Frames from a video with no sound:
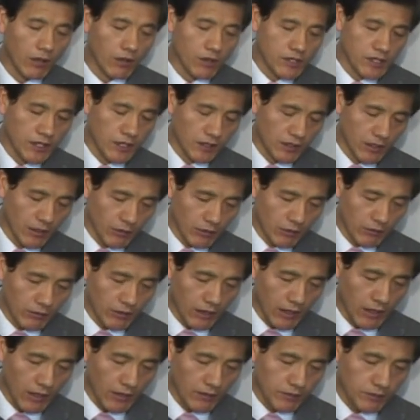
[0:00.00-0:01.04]
They
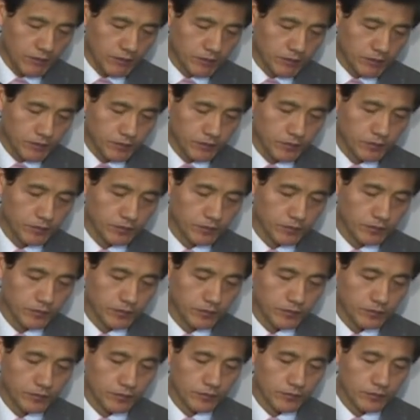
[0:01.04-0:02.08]
will receive
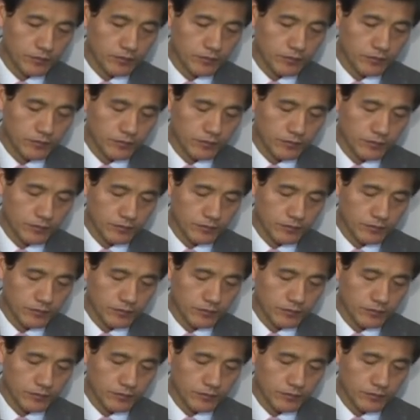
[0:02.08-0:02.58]
judgment